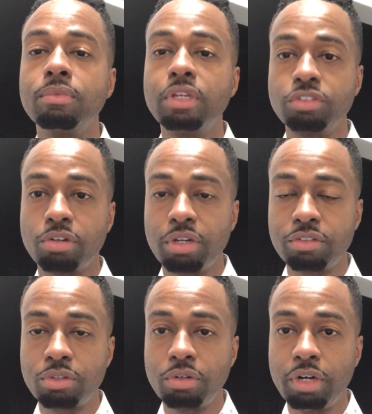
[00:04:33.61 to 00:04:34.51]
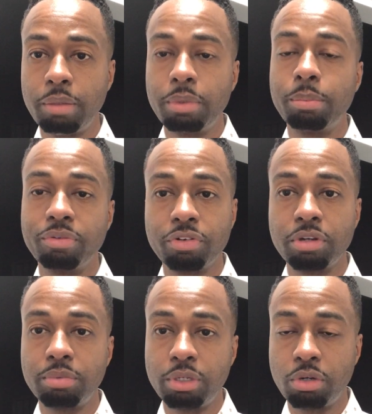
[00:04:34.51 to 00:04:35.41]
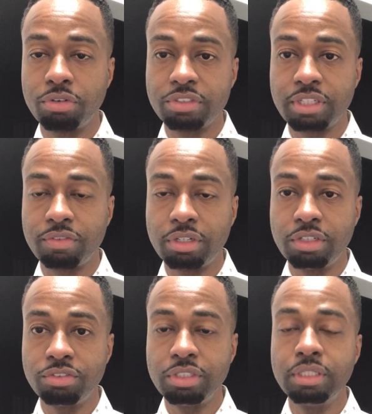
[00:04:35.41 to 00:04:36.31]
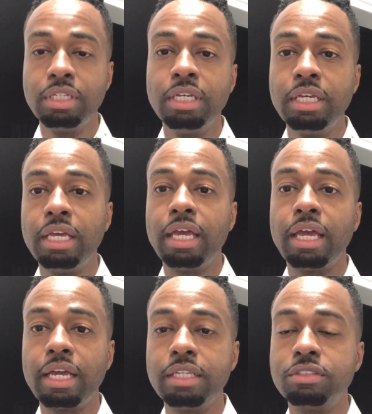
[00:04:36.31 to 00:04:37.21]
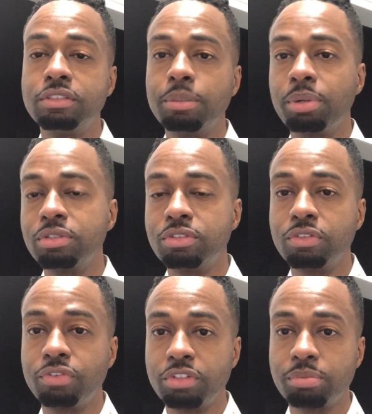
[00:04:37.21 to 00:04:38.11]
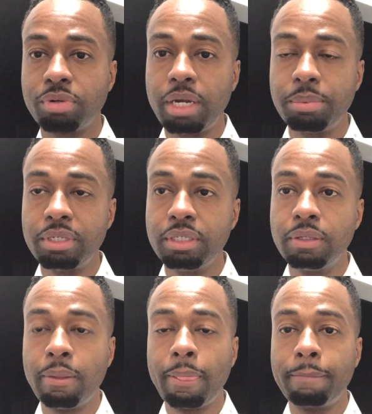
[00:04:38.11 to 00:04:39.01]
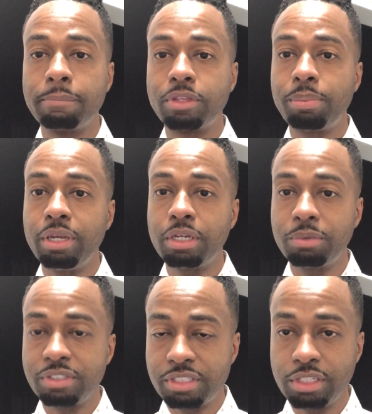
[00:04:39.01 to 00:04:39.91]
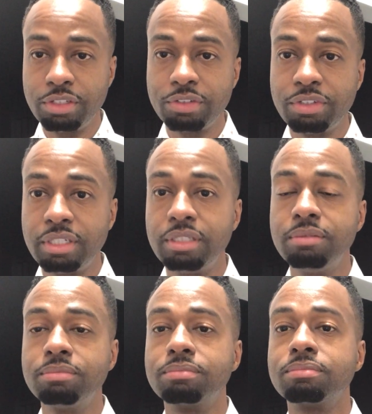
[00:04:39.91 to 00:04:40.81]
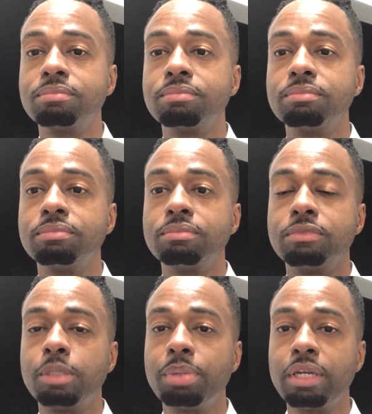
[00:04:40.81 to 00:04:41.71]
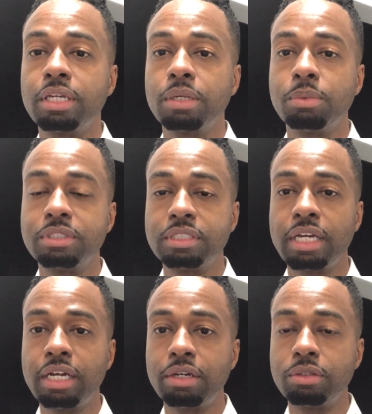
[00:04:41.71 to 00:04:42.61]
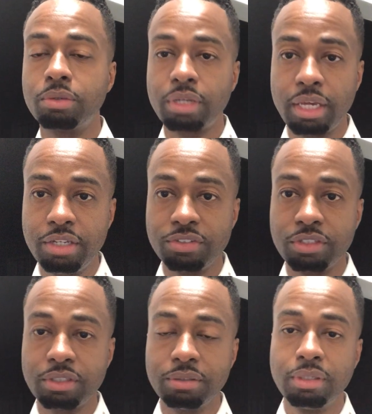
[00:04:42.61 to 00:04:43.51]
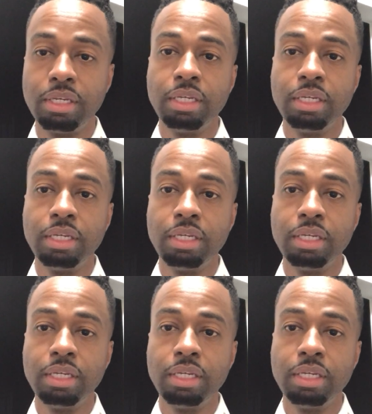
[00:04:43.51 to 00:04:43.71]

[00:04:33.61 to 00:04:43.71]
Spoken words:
get your credit score up, preferably over 700, and to purchase your first property. Depending on what city you're in, depending on what town, location,